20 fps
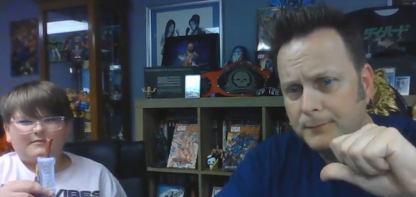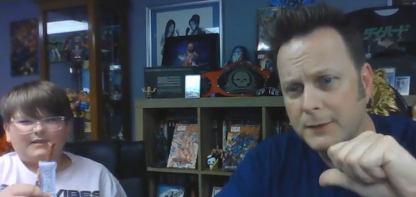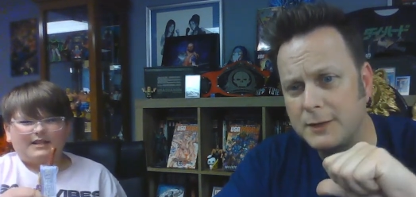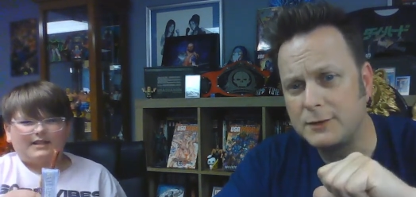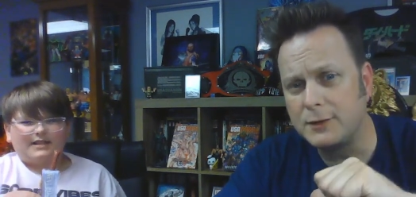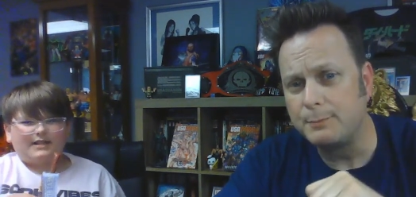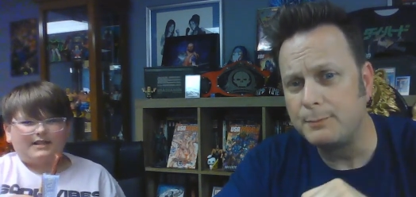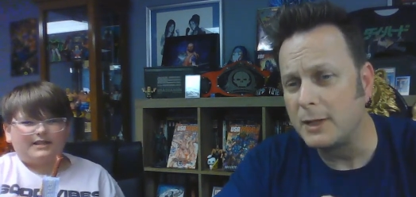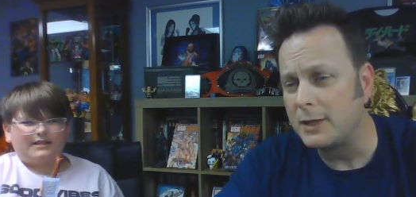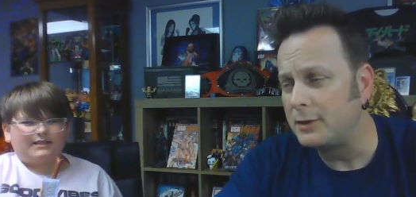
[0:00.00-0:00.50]

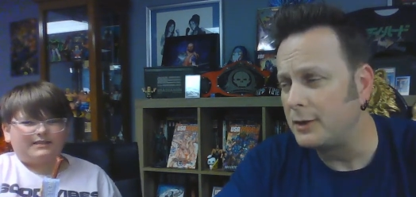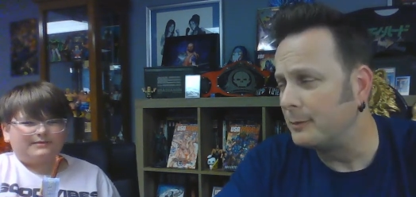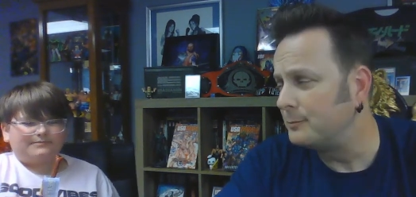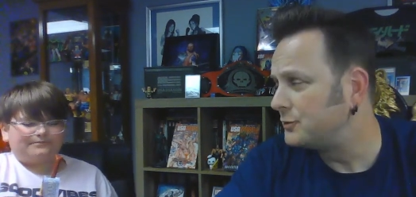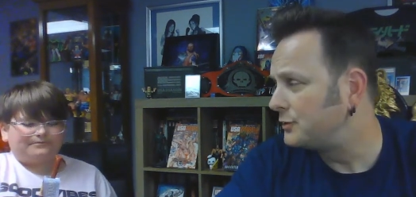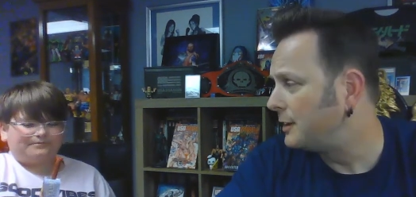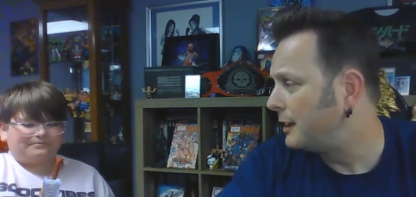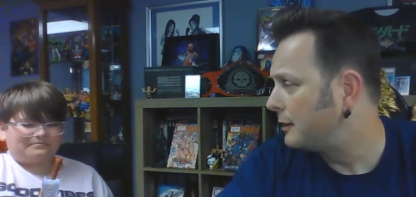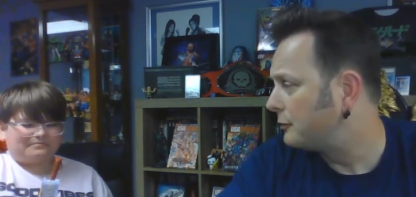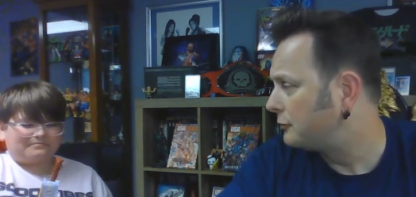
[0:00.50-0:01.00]
Speaker 1: This is a big
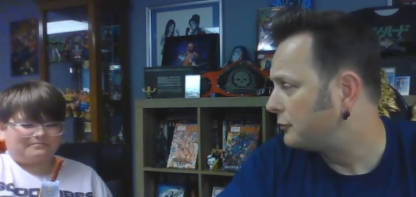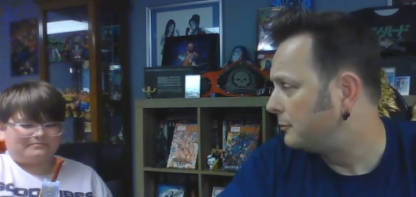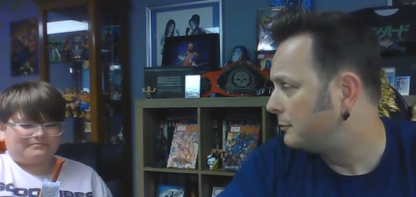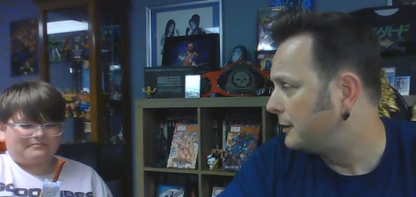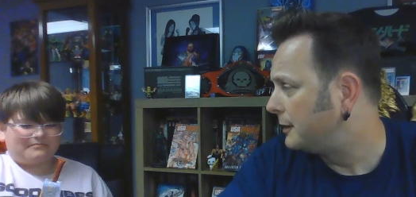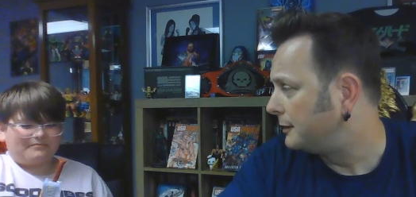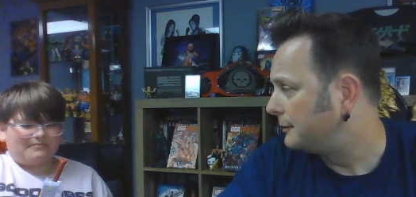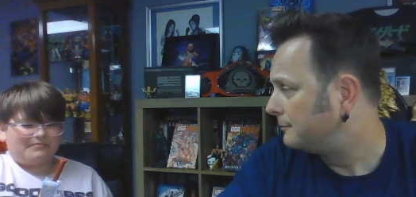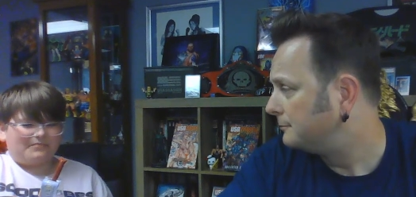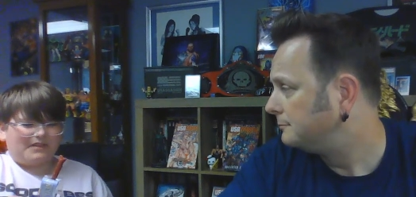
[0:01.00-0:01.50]
thumbs down for
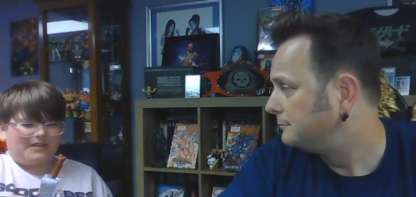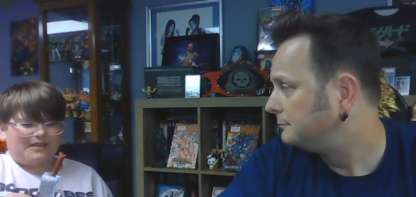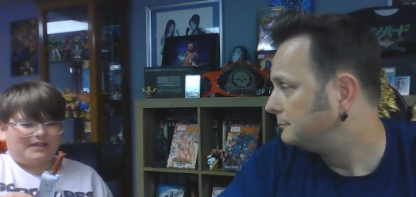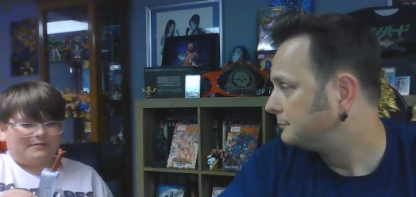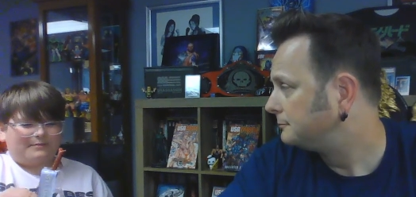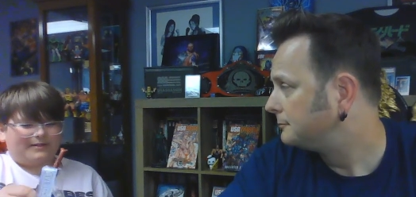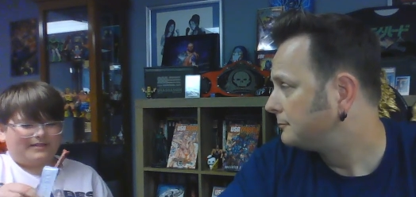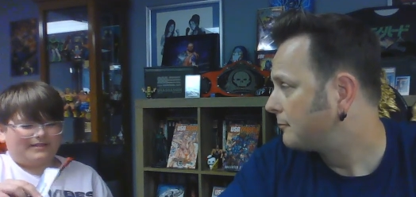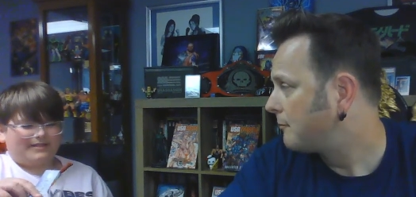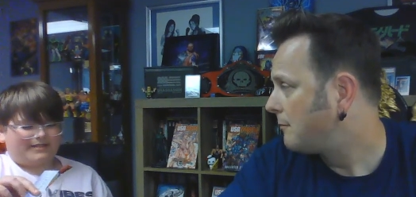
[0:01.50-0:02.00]
me.
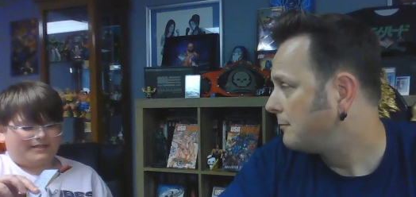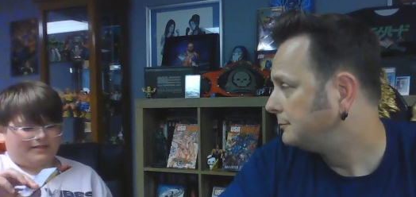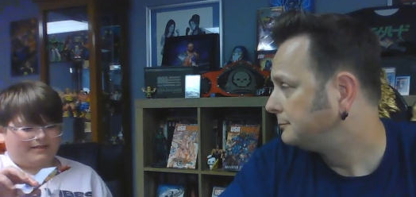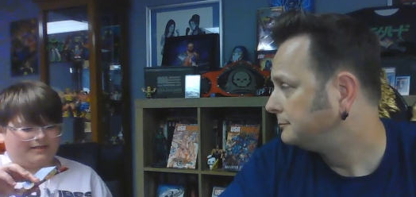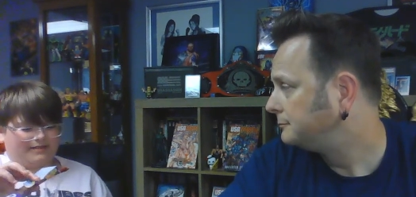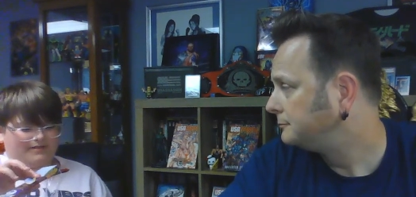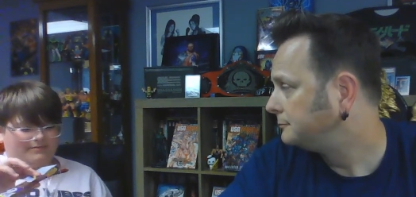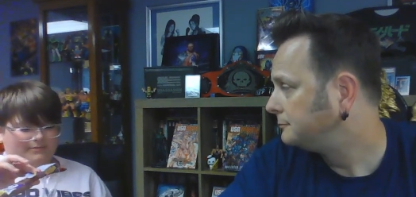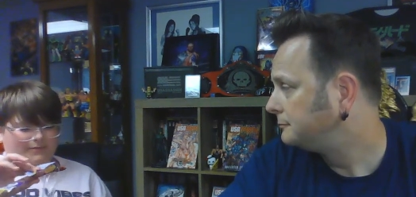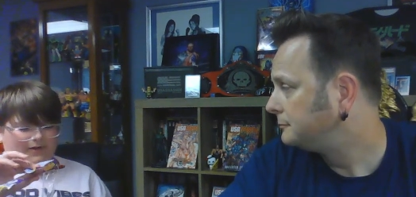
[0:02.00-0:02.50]
Speaker 2: I'm going to take a
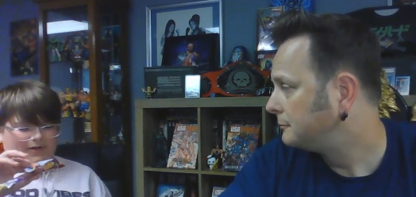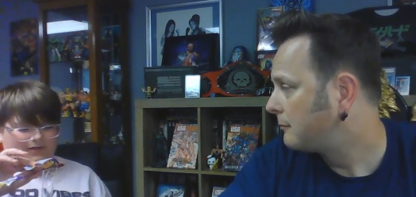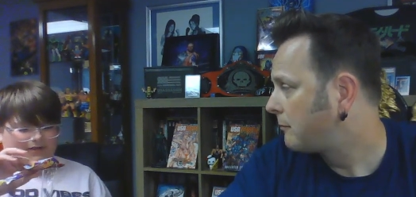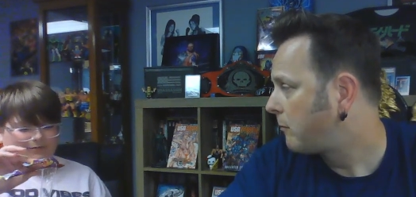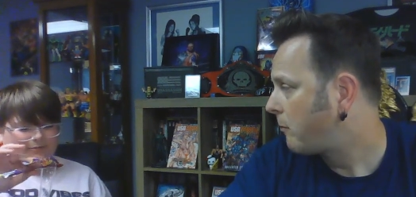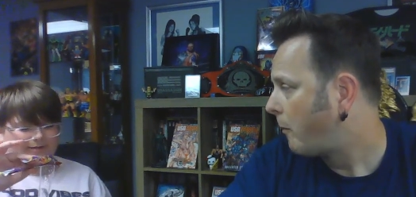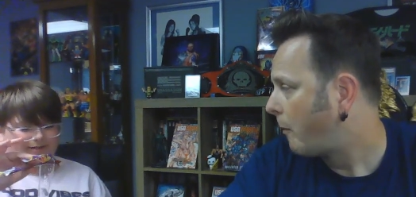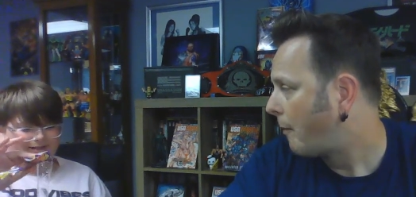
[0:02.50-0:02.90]
smaller